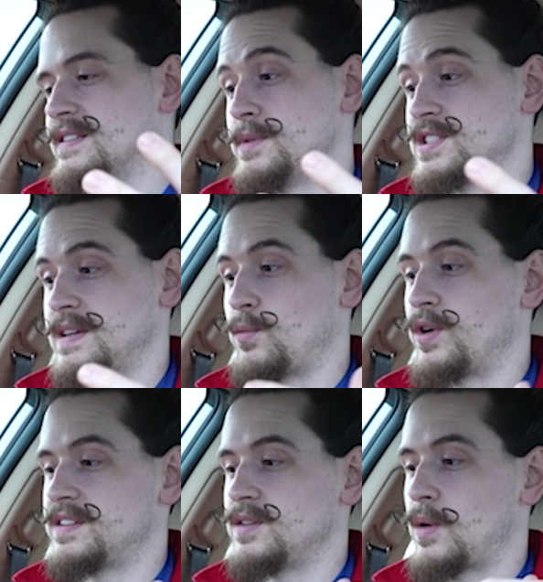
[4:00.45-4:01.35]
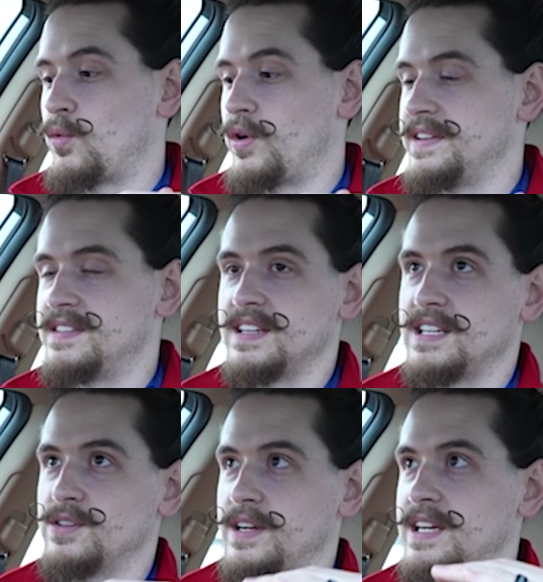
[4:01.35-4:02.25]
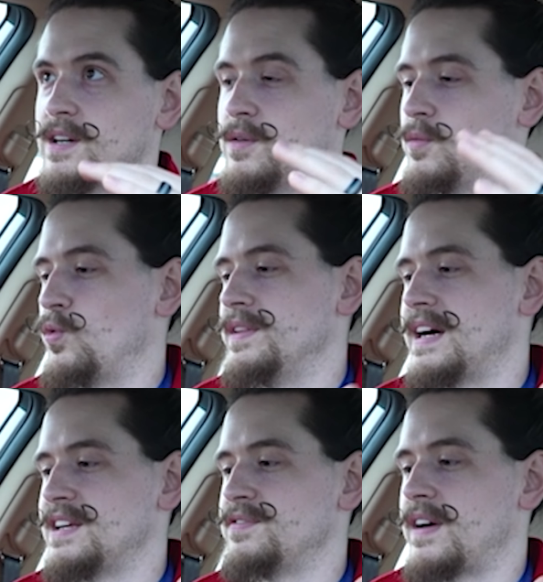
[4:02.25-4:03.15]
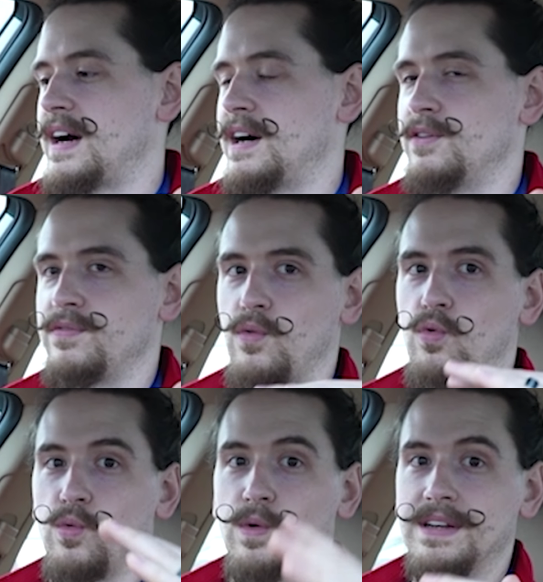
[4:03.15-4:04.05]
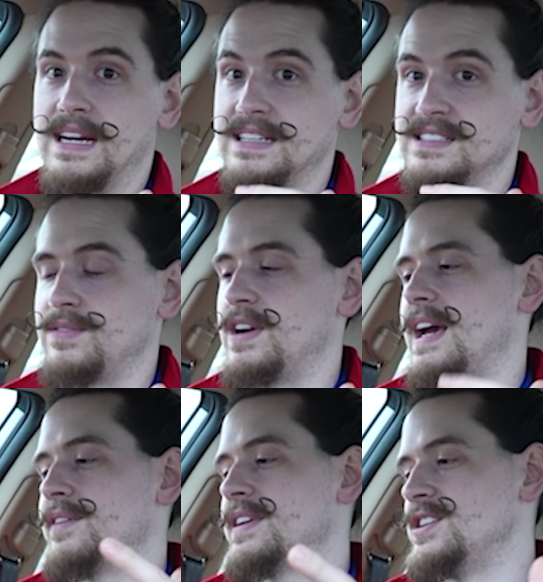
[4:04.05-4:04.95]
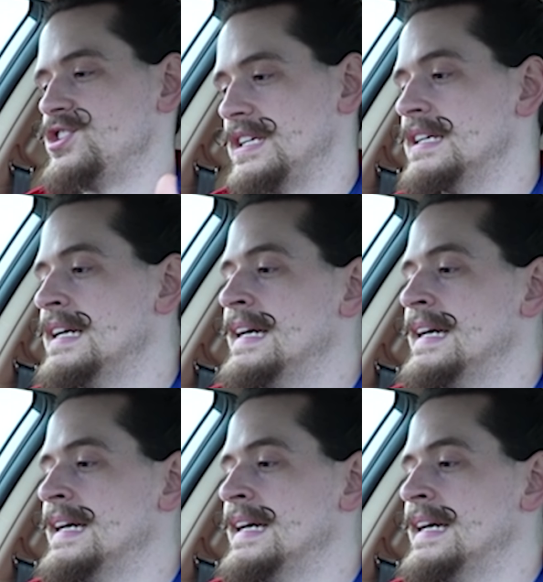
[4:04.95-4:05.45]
as much as I wanted to. I wanted to either hit 195 or 197.5 kg.